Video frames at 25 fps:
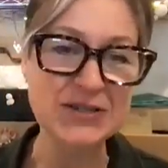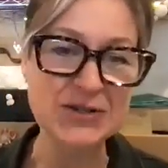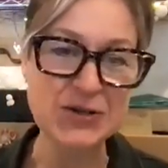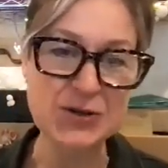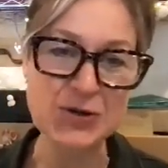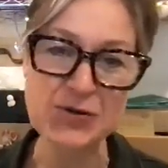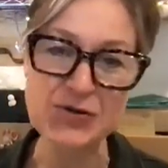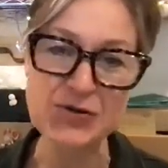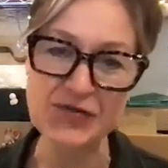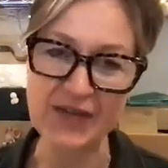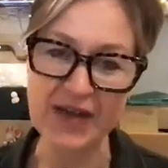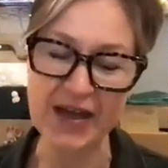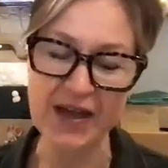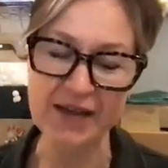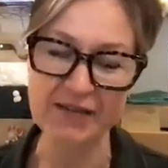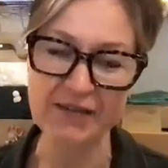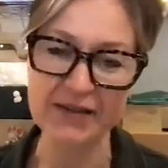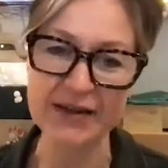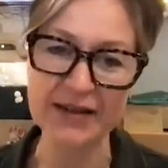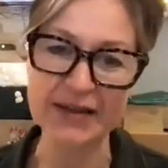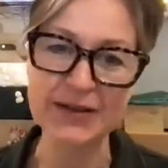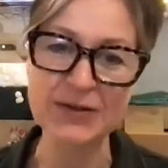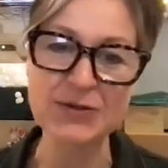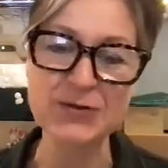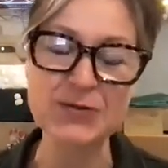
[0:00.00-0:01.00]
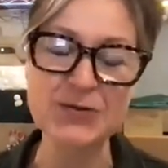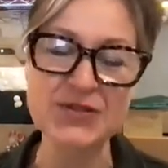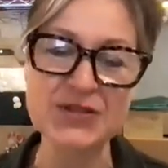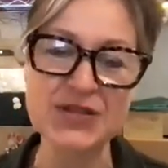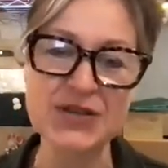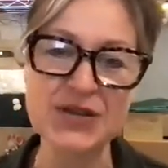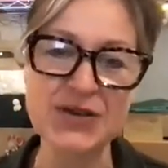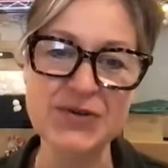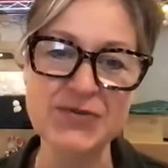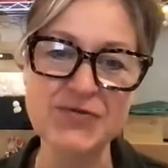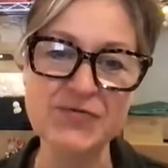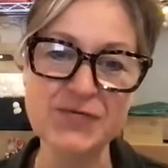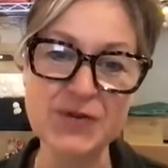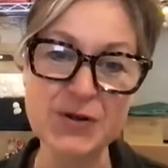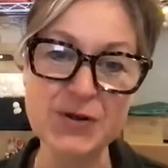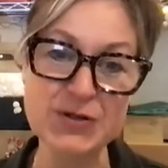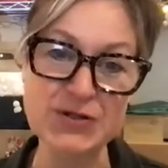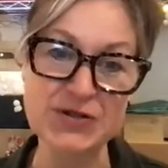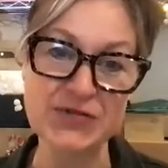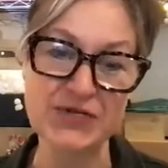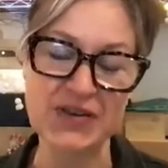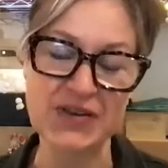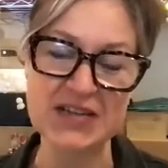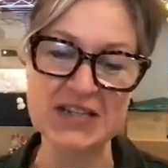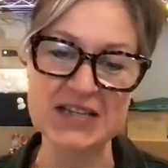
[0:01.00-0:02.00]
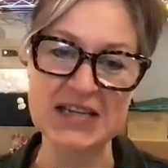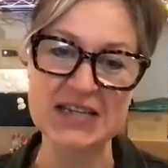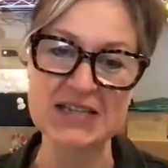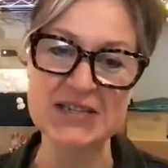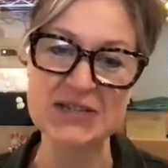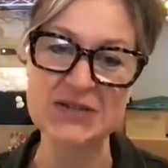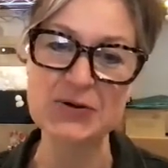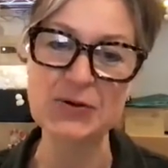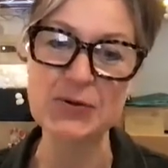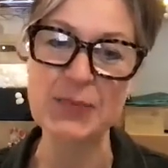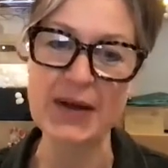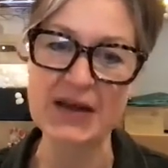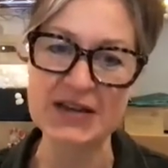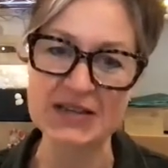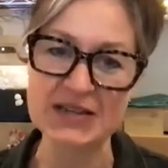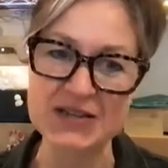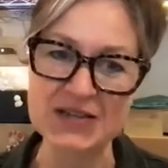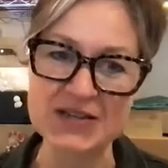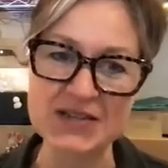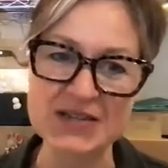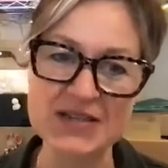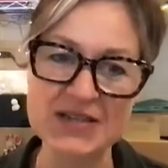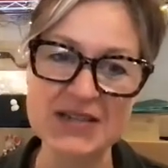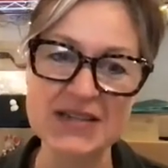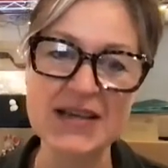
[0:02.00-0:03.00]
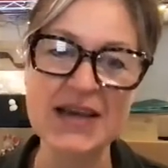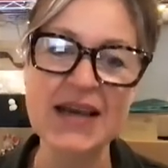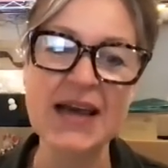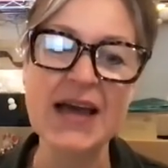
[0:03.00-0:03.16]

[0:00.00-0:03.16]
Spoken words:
tooth fairy, and also Roots of Fantastical Matters.